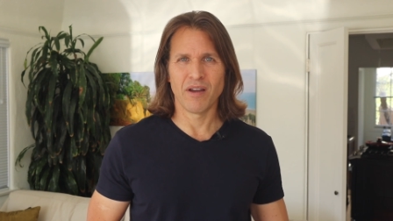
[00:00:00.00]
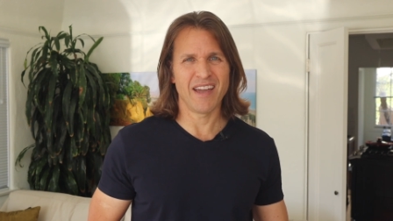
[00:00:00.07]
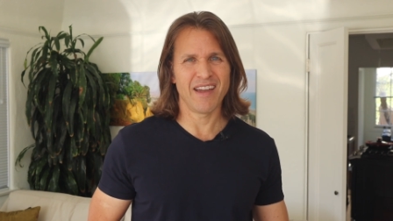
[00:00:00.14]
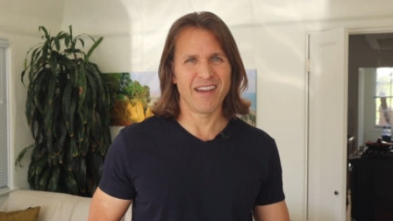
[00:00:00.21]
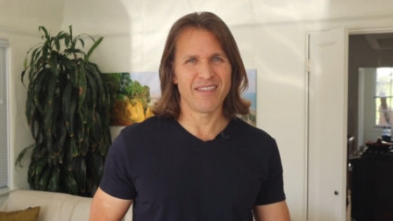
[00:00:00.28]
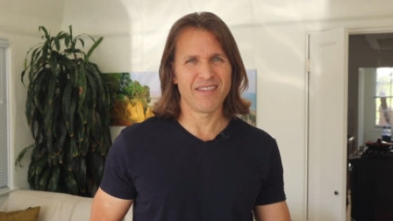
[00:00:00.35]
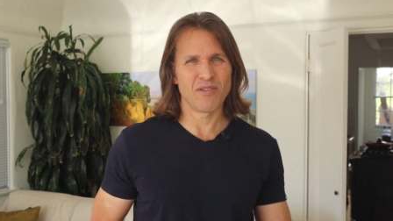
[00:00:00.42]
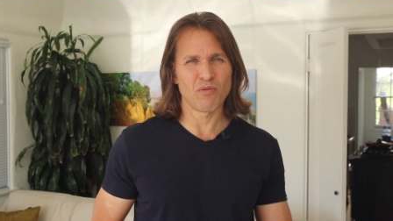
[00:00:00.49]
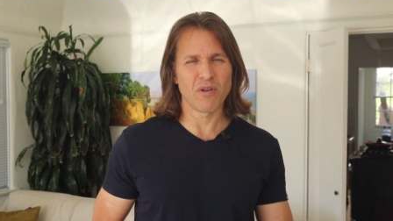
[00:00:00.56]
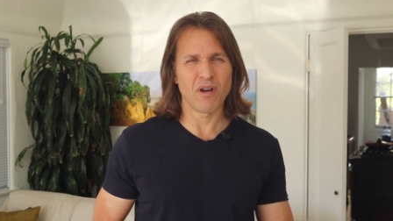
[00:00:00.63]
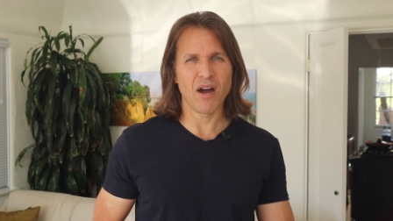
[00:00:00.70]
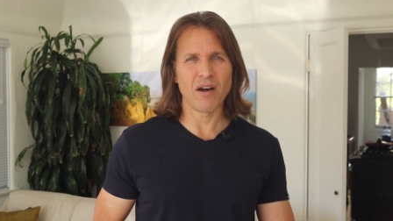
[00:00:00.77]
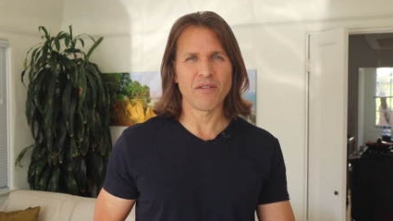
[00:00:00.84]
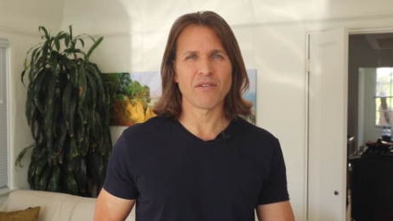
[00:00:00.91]
And there
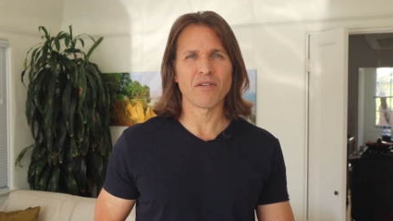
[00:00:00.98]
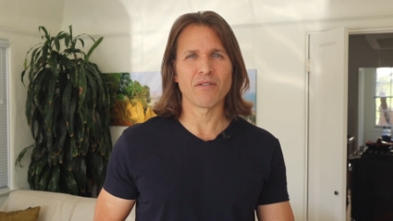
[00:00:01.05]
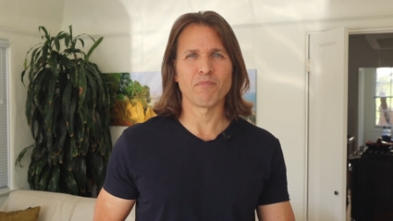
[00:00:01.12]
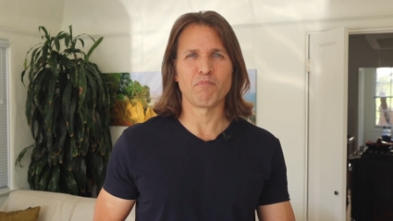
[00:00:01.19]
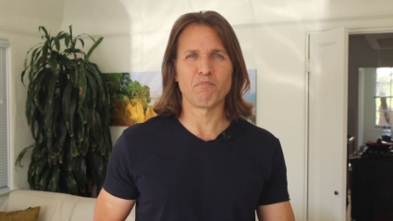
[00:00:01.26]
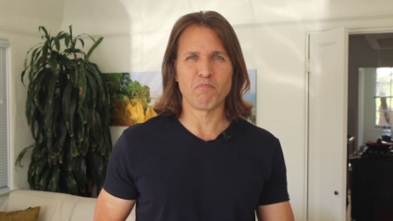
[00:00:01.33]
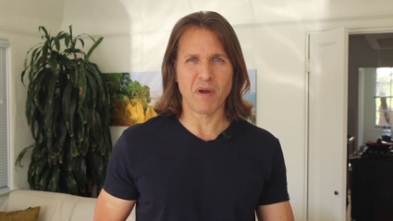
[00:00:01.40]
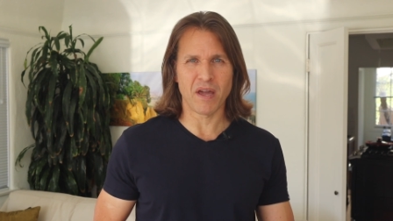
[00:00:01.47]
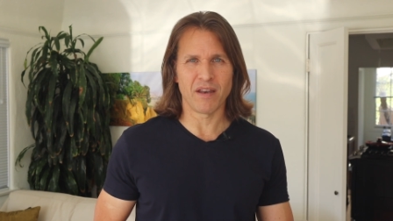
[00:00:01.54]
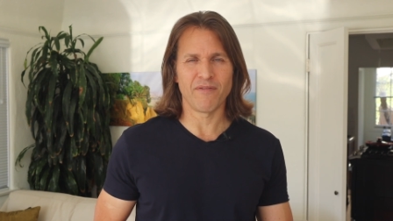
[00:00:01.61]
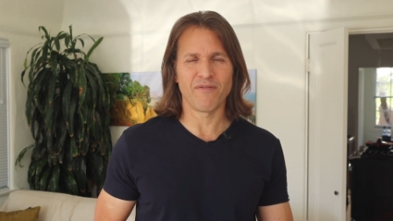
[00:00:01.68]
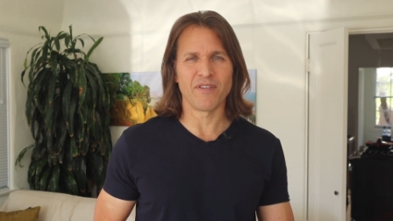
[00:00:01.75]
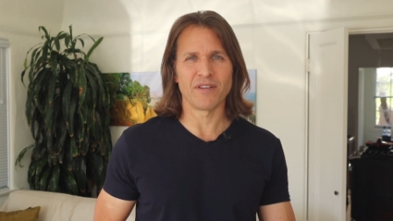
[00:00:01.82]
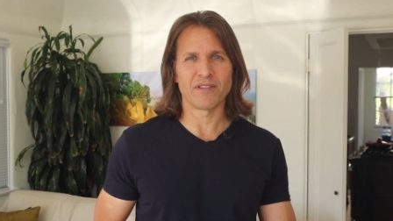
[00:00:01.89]
were other
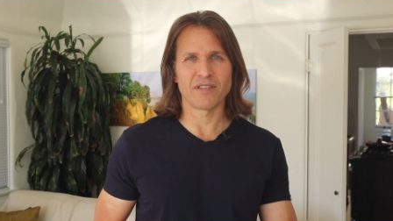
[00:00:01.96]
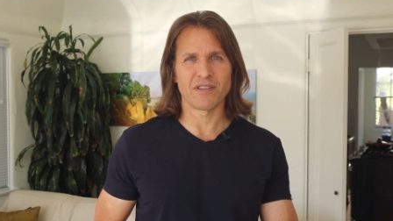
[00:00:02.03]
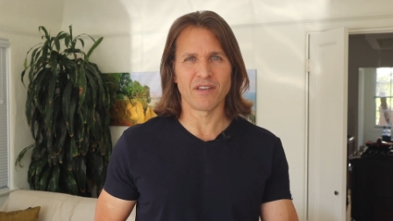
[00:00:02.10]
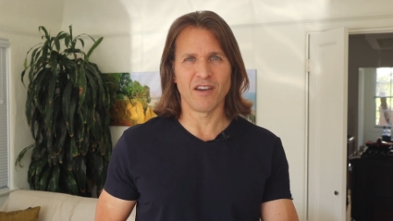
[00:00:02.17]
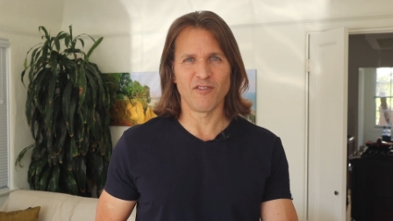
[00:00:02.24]
benefits